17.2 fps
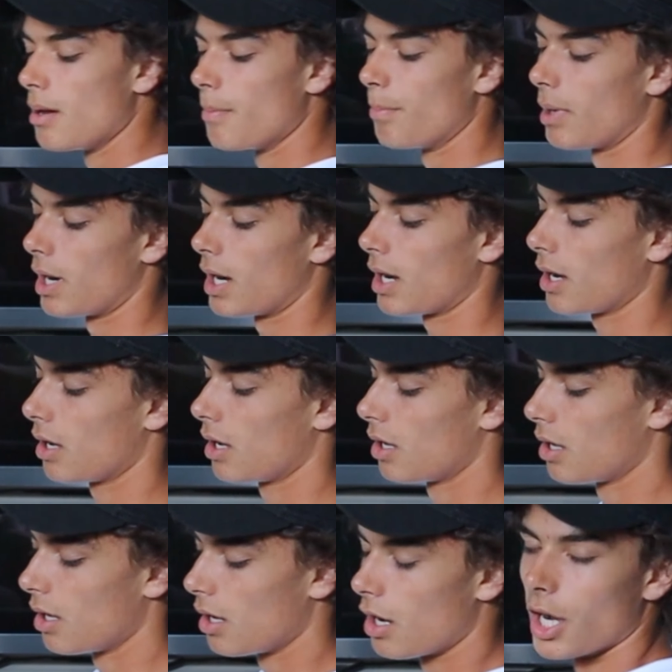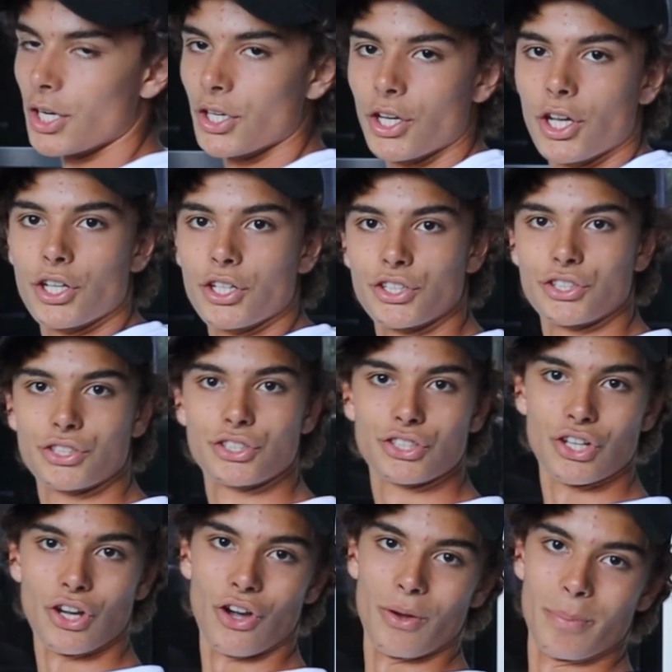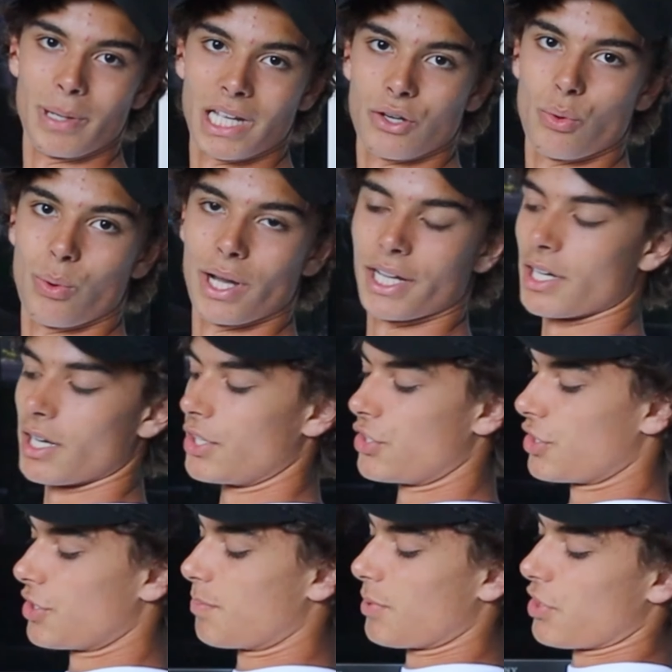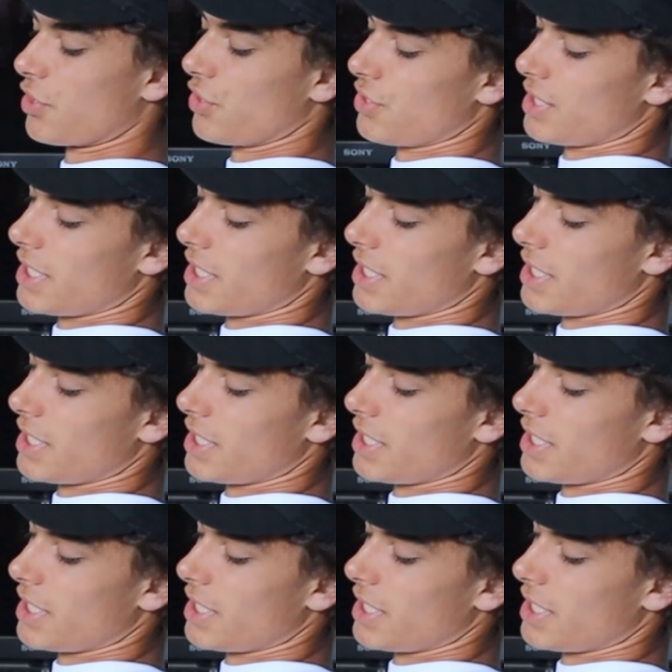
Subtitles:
but I'm going to go a bit quicker just because